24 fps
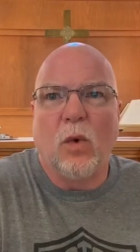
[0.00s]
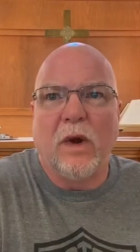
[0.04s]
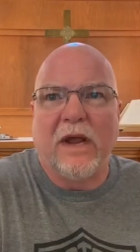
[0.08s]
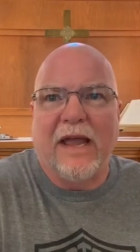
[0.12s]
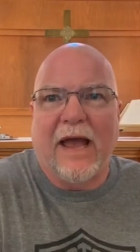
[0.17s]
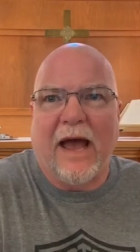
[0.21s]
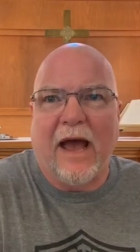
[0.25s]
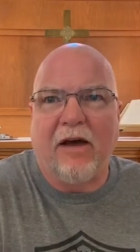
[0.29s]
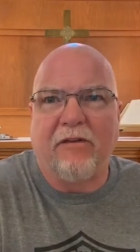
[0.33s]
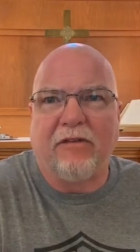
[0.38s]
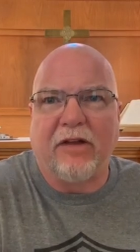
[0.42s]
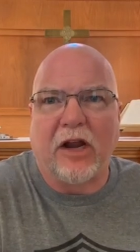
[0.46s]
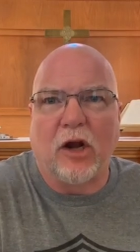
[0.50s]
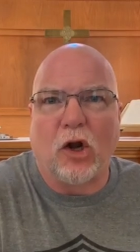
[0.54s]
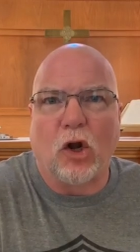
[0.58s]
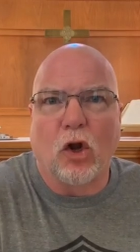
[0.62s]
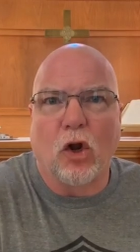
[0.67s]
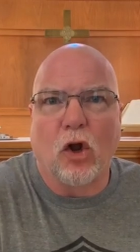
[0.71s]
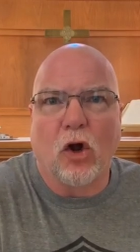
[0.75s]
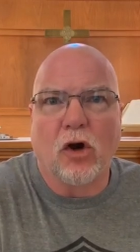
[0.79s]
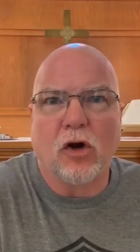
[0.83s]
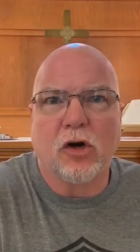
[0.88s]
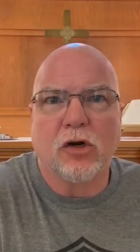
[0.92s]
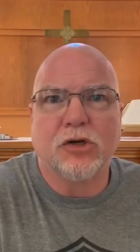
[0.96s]
we have a
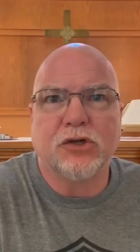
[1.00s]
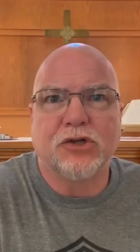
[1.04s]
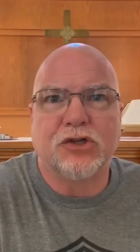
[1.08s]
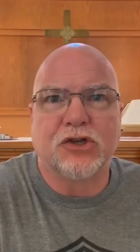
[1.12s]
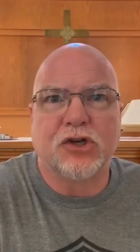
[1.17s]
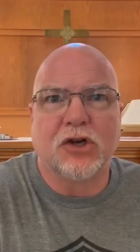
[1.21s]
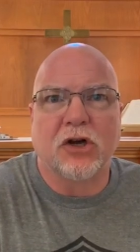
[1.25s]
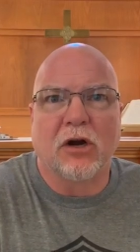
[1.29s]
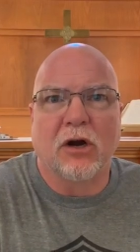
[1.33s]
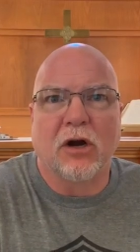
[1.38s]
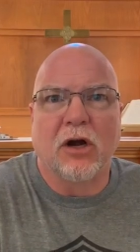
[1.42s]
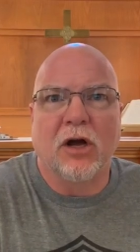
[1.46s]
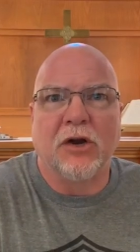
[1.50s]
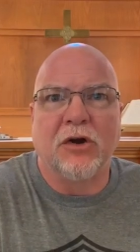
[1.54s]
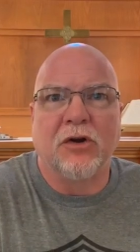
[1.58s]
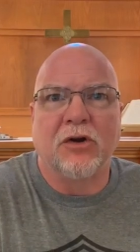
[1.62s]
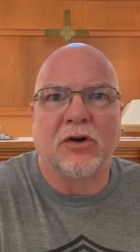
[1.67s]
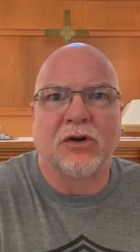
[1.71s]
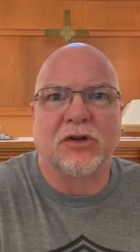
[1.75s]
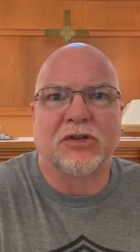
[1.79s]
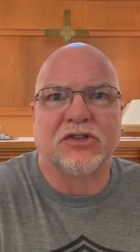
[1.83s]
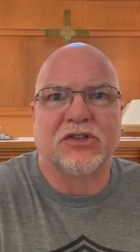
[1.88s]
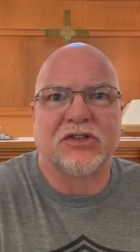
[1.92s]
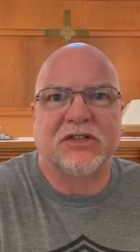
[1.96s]
larger
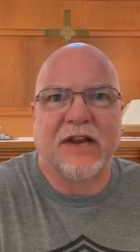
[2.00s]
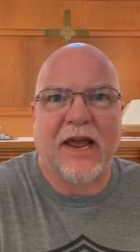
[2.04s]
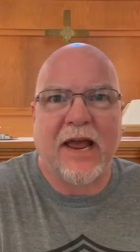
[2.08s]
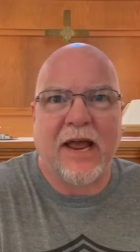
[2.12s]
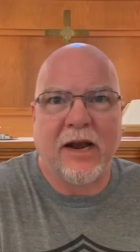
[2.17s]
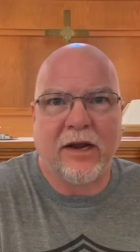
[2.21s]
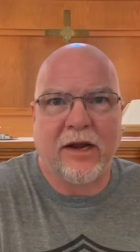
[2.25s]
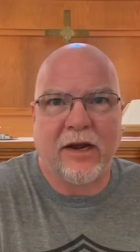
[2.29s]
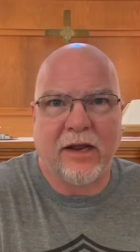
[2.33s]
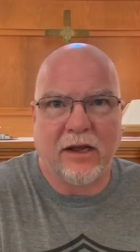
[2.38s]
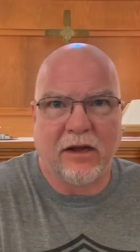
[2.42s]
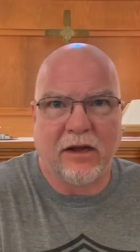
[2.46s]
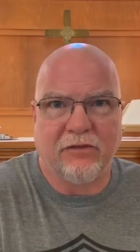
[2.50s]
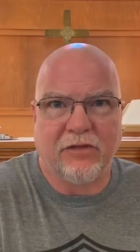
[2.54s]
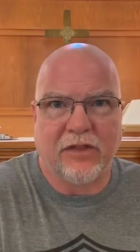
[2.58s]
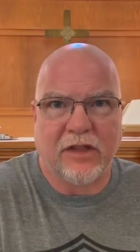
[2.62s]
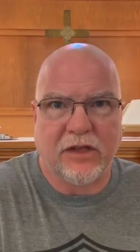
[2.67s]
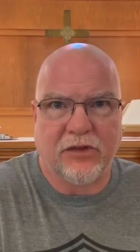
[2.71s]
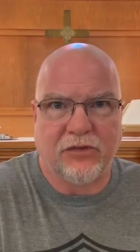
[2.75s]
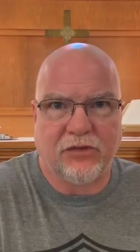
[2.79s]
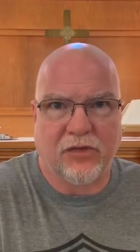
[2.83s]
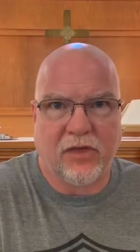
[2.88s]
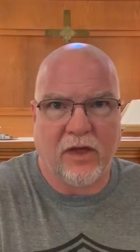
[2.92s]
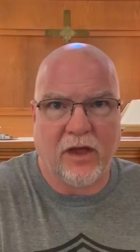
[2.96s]
understanding of
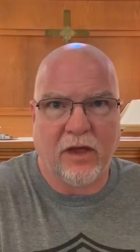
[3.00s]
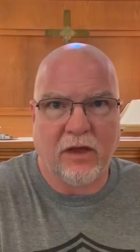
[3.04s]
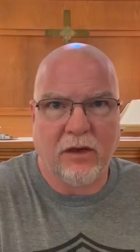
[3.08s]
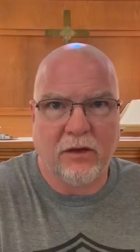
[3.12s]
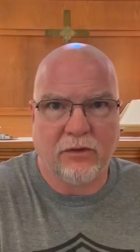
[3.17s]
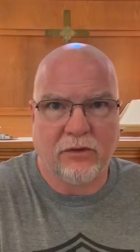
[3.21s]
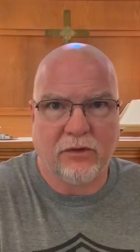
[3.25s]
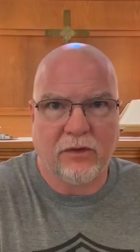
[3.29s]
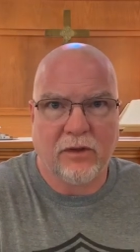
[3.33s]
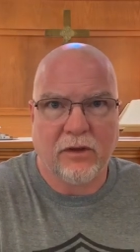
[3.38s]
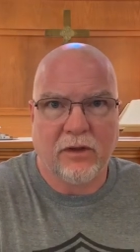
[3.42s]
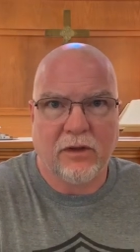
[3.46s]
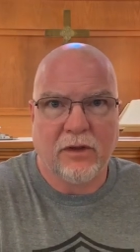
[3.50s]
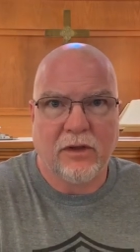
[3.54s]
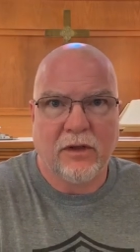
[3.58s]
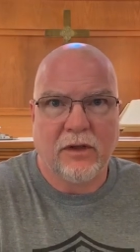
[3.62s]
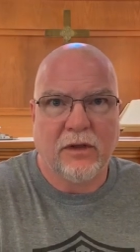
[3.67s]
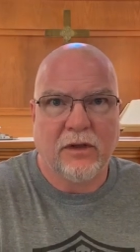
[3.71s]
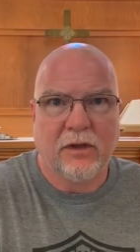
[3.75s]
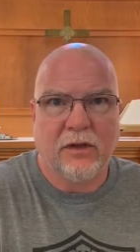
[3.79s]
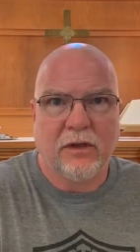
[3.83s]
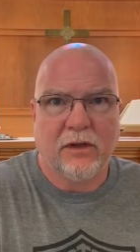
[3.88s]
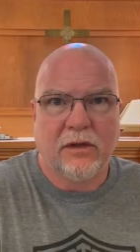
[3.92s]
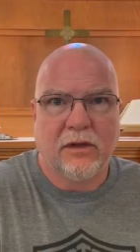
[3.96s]
these things.
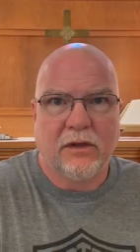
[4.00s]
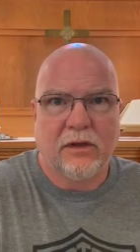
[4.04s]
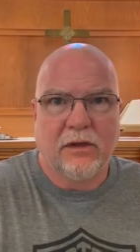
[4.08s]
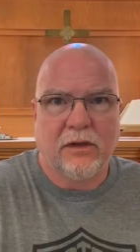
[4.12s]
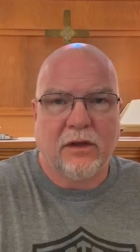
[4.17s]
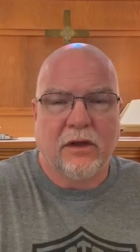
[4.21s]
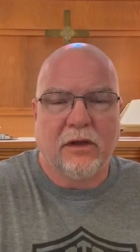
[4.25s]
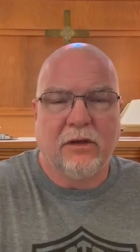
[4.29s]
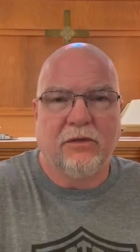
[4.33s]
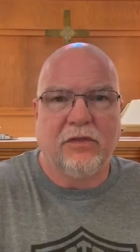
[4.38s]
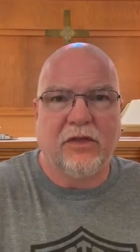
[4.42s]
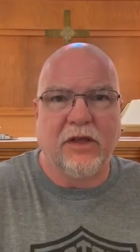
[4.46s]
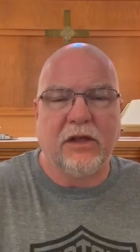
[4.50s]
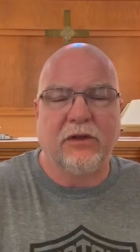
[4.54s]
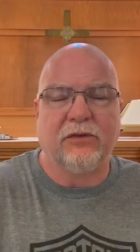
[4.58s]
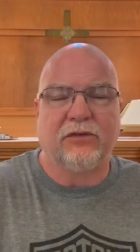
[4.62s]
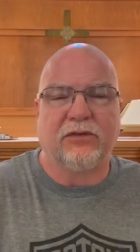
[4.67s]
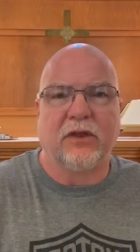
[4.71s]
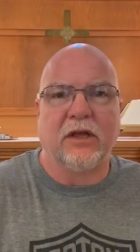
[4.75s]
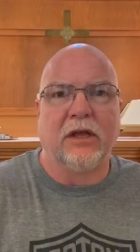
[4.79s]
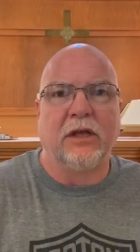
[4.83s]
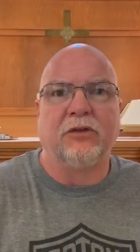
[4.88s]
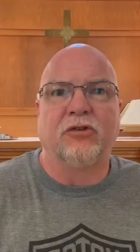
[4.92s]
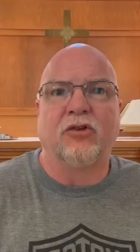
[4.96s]

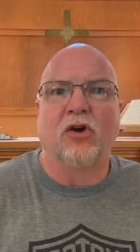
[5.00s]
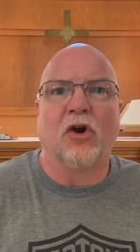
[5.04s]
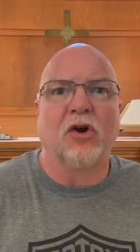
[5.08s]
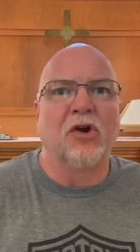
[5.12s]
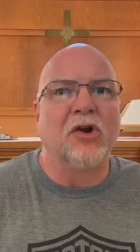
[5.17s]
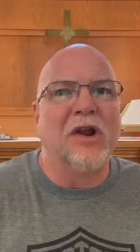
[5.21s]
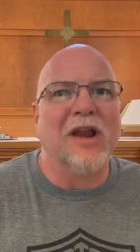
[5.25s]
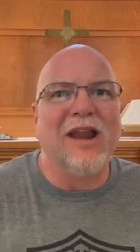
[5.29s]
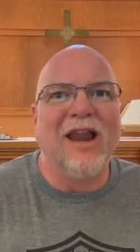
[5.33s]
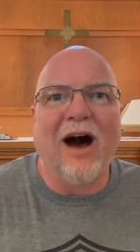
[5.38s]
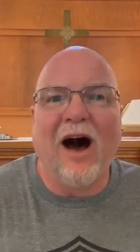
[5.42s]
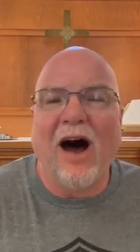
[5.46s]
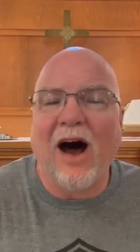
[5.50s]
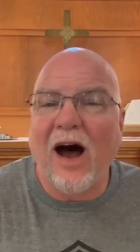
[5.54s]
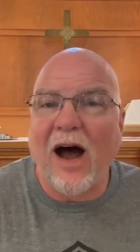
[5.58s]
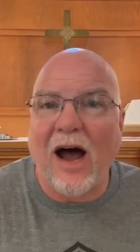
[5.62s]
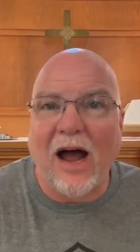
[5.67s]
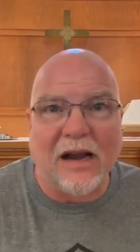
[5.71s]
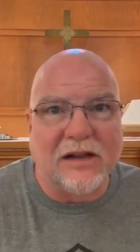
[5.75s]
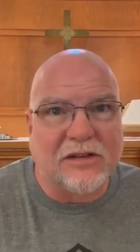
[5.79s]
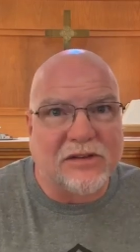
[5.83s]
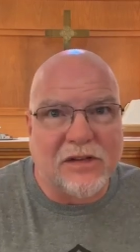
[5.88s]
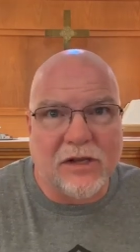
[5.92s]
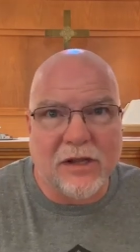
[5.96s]
These things are
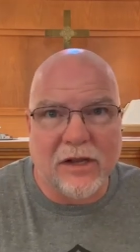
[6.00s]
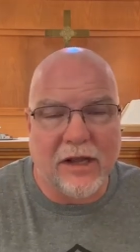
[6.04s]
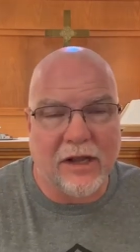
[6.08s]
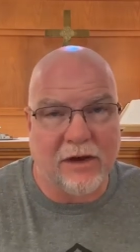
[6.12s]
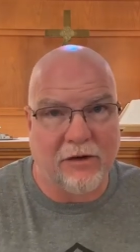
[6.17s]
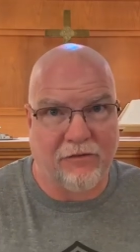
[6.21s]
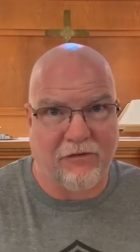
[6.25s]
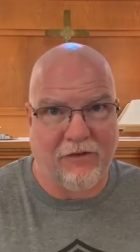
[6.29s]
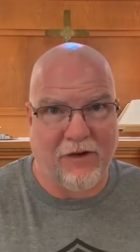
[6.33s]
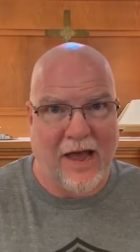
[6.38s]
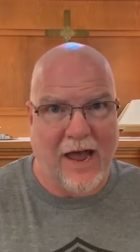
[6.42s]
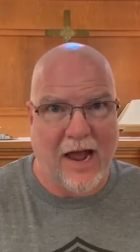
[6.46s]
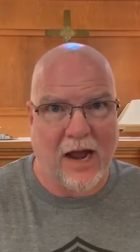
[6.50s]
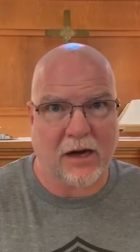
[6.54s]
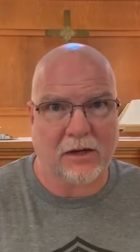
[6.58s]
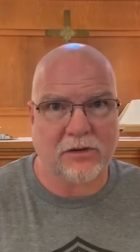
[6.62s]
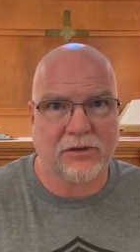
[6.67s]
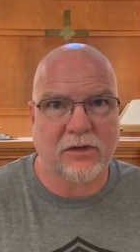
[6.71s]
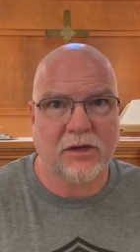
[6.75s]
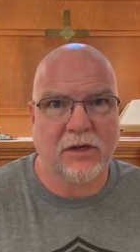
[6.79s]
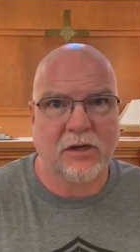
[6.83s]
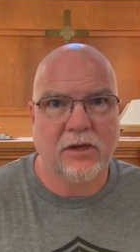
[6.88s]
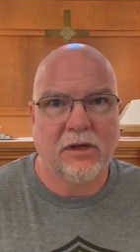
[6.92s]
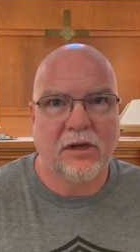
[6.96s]
not, in
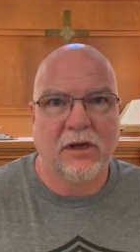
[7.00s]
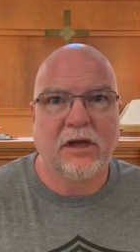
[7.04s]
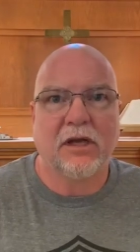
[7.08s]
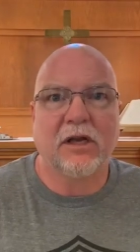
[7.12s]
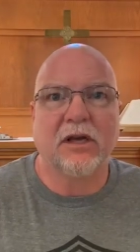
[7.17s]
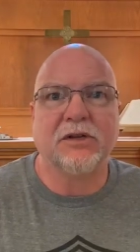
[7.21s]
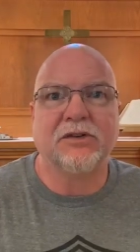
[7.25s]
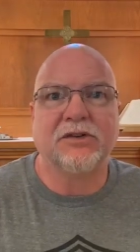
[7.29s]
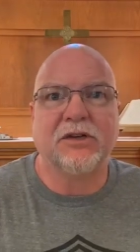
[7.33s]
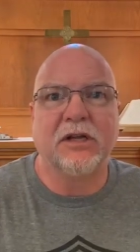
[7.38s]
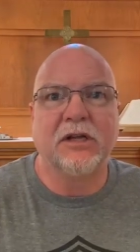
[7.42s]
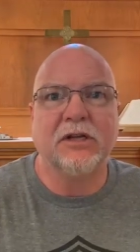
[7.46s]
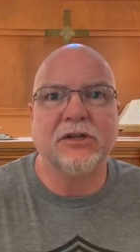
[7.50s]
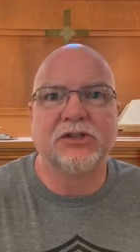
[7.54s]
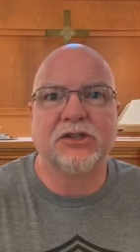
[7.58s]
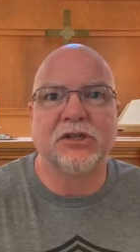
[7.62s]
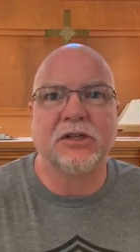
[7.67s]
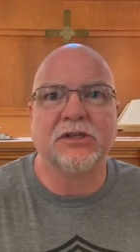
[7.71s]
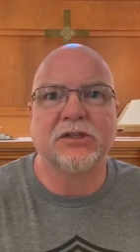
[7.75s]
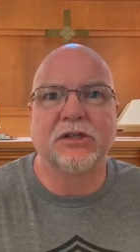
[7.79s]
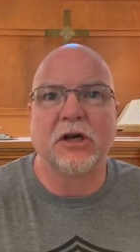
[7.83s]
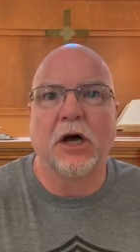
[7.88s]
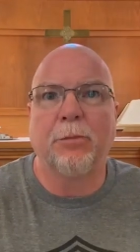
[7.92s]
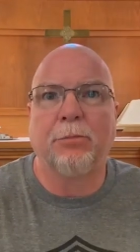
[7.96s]
fact,
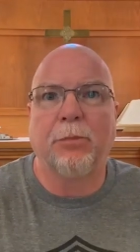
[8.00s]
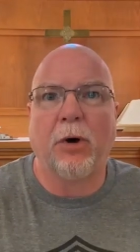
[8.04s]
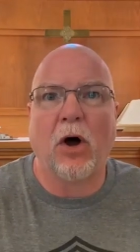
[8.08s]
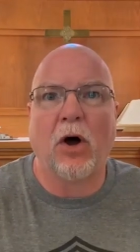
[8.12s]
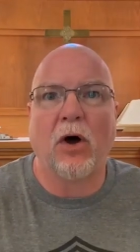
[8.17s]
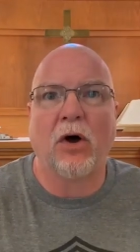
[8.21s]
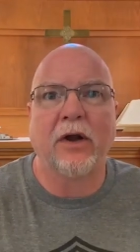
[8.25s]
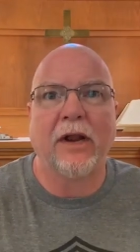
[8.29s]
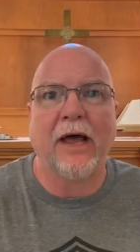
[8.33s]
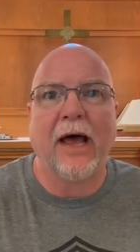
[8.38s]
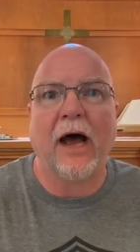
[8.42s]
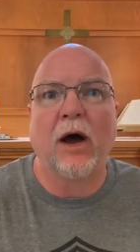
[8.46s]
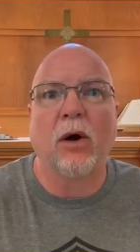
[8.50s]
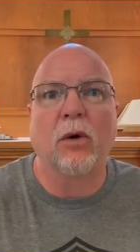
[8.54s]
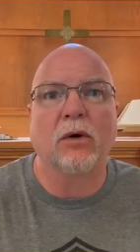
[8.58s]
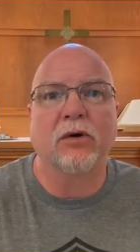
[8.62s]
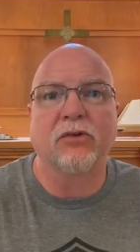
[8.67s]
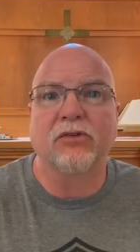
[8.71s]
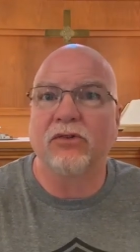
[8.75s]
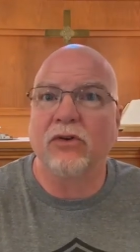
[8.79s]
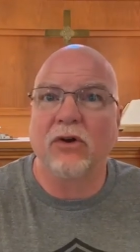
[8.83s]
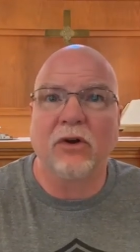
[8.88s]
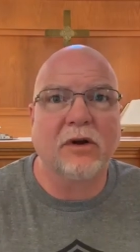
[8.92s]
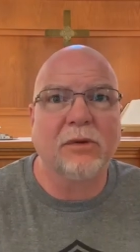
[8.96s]
contingent upon
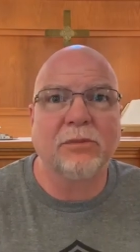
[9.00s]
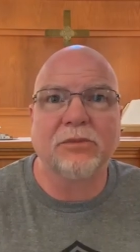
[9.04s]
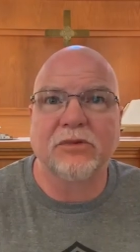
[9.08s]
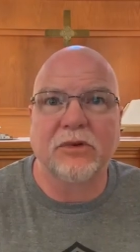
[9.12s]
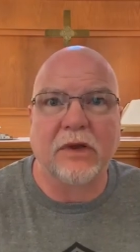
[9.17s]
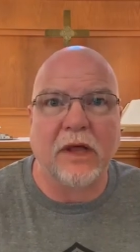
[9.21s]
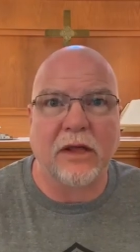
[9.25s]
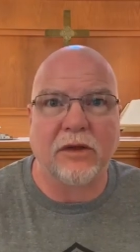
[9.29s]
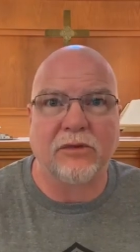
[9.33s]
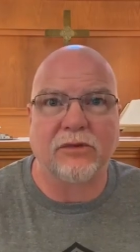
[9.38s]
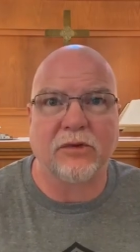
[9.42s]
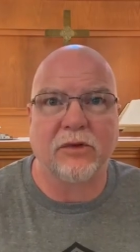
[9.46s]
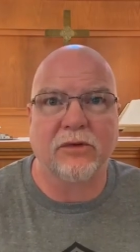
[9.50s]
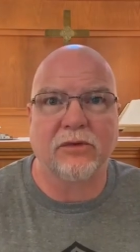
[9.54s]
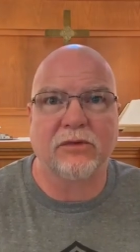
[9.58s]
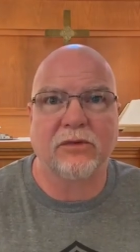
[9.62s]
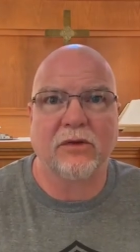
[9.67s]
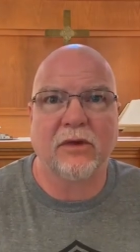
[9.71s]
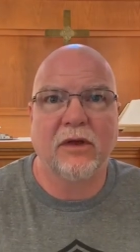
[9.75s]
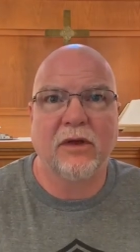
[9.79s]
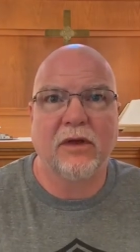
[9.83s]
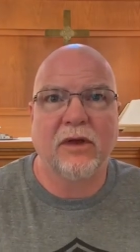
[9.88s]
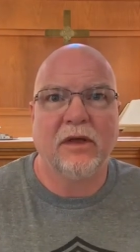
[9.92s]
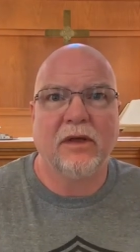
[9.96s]
our
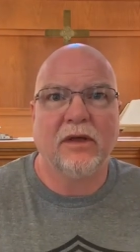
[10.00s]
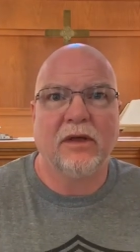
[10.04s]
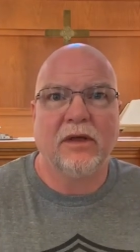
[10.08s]
circumstances.